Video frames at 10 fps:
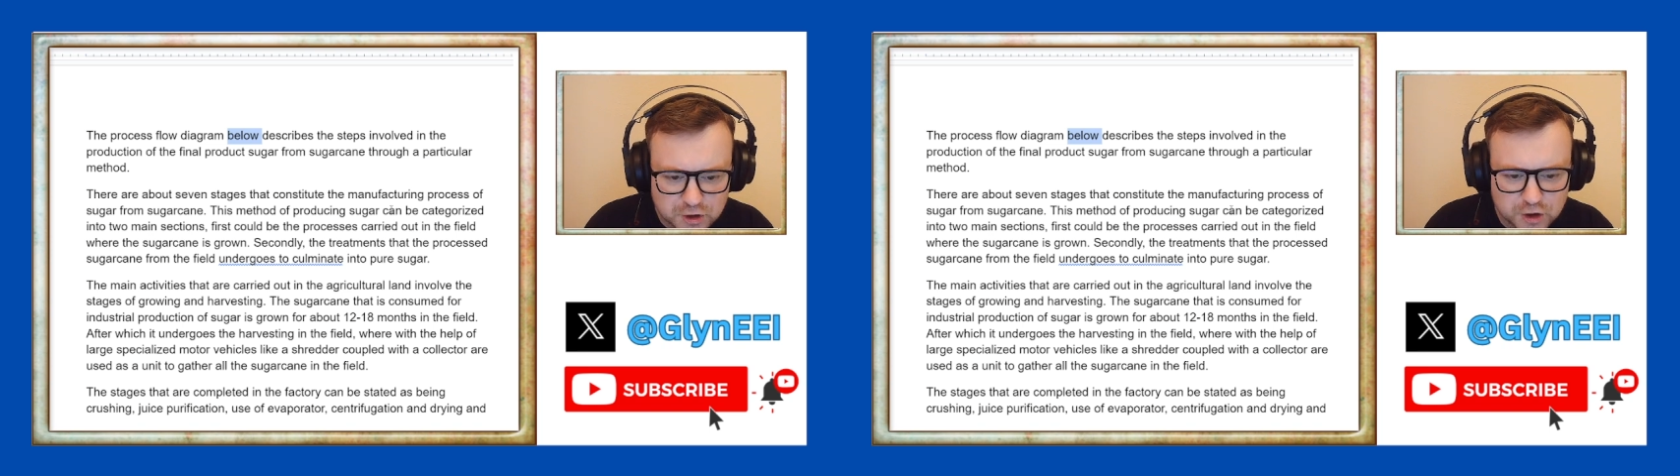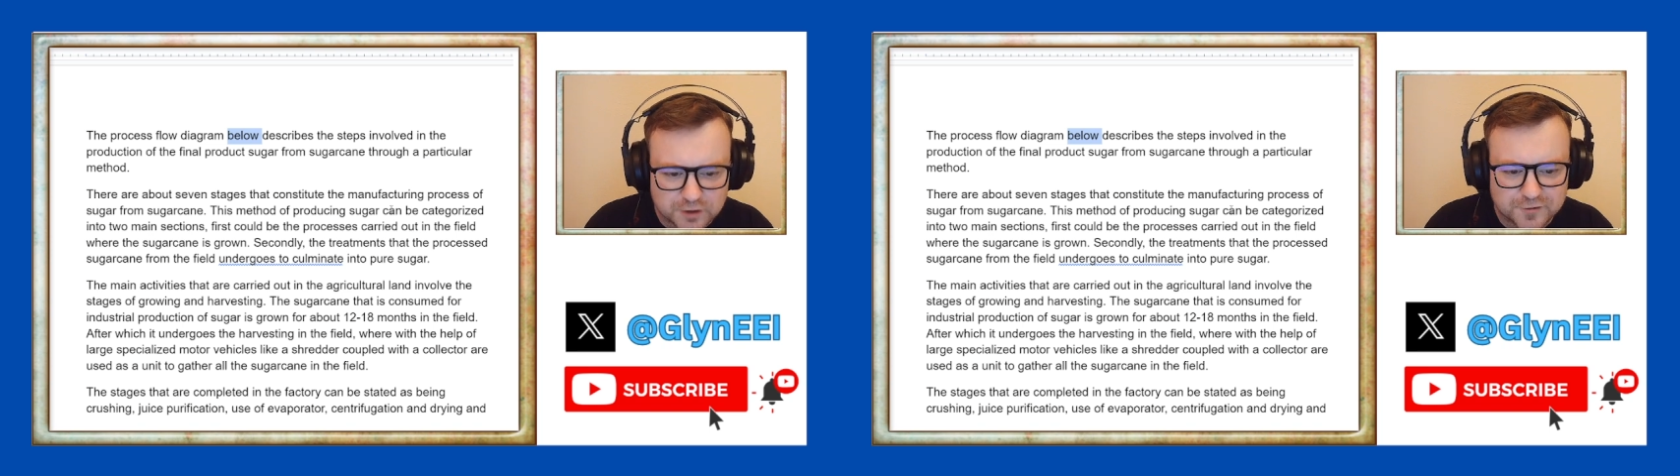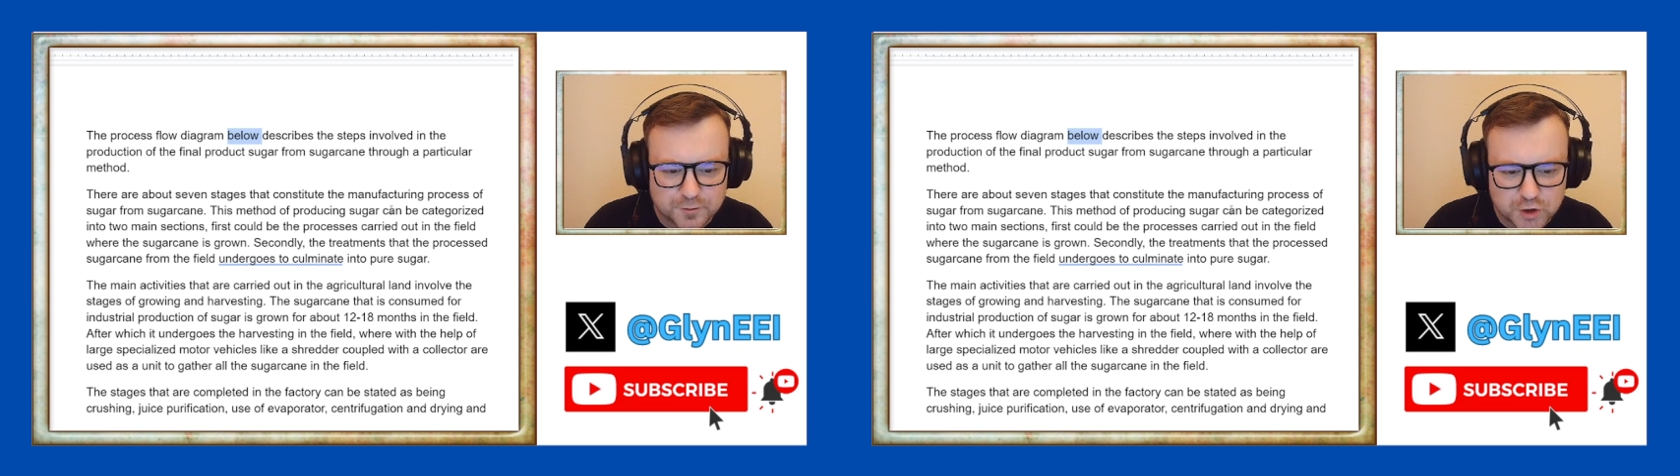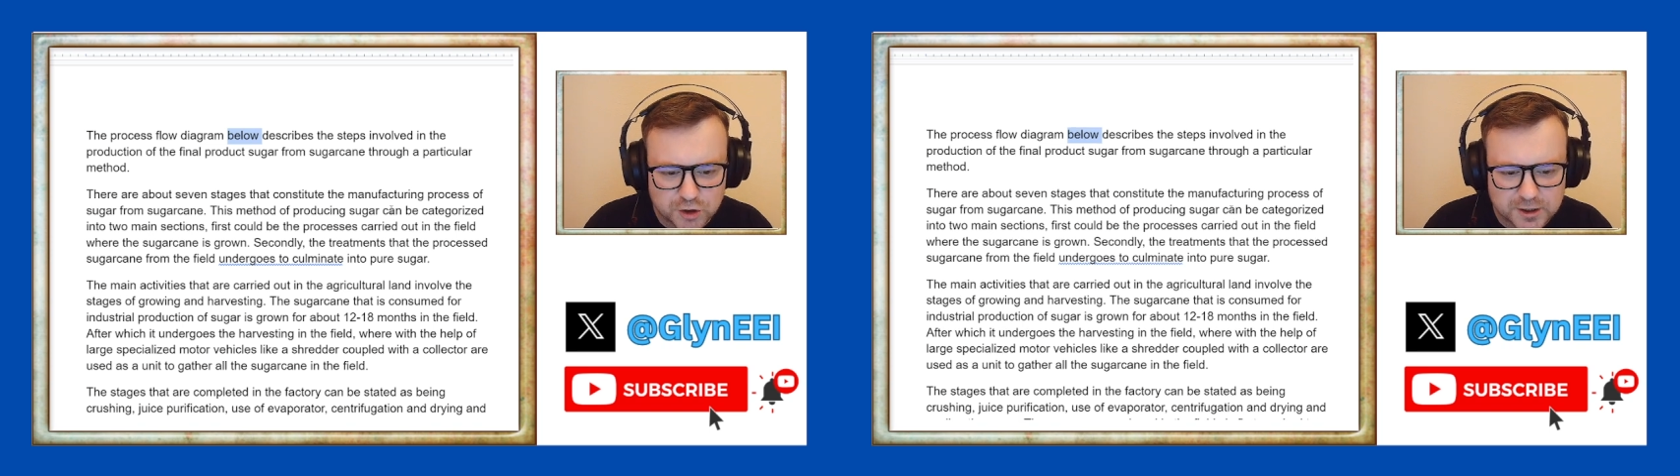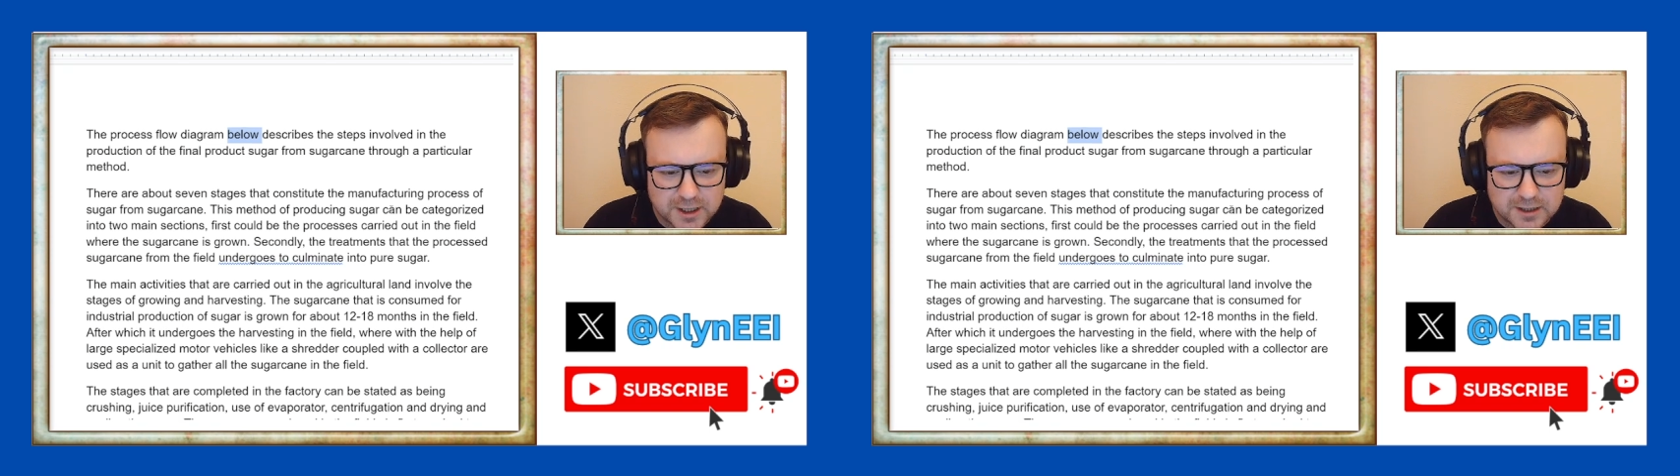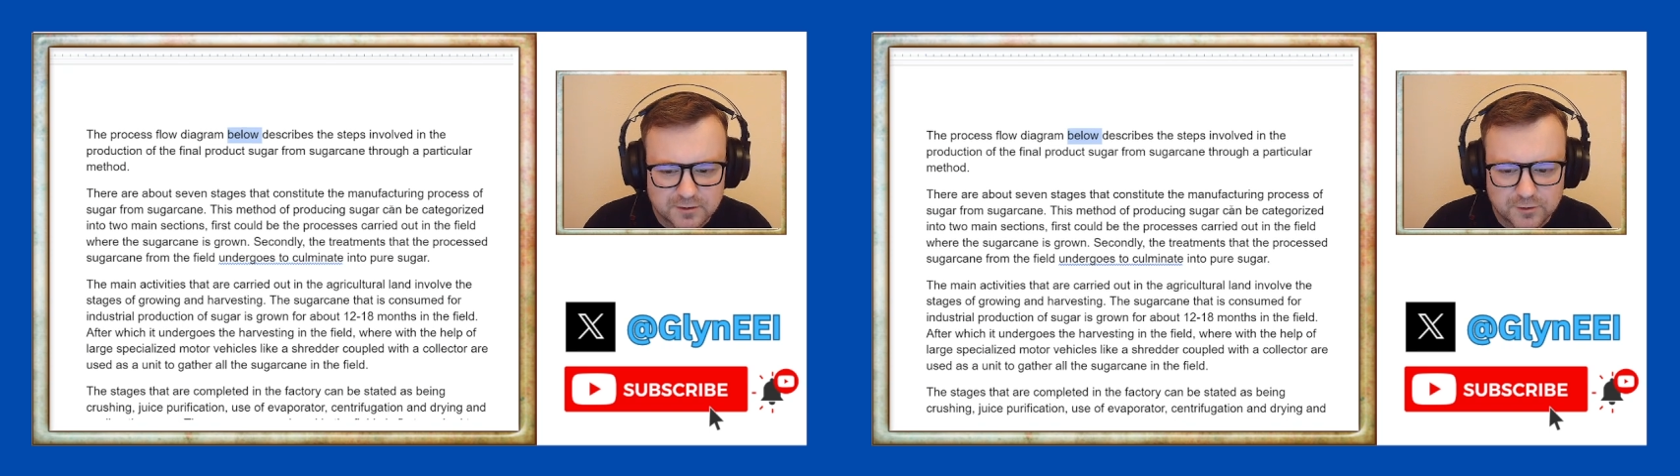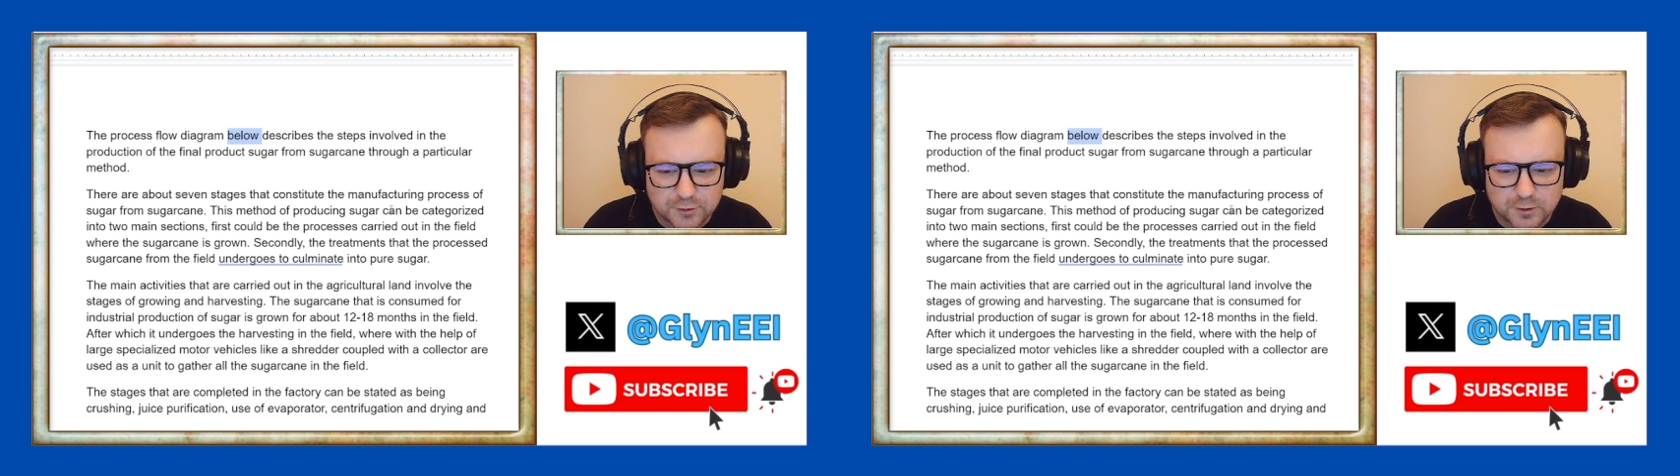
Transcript: sugar from sugarcane, through